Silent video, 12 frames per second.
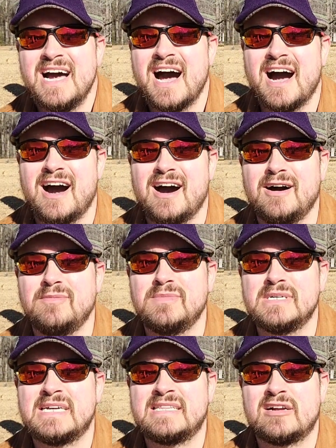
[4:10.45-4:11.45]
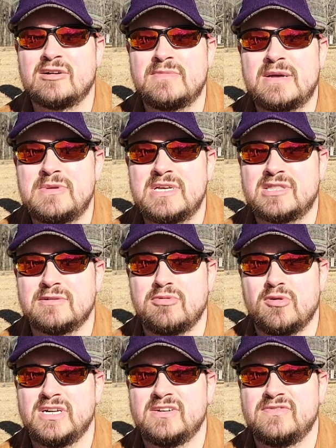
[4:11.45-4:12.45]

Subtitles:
They're maybe at the point